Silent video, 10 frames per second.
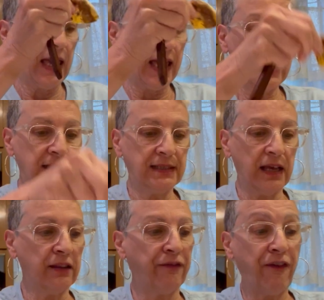is
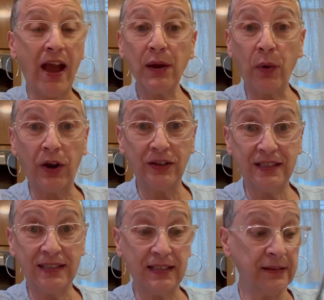uh,
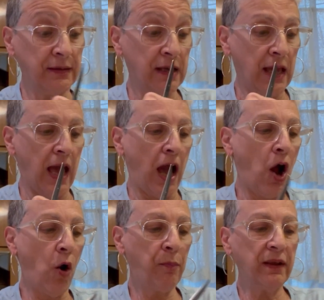fireworks,
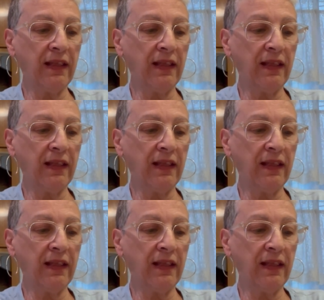hoping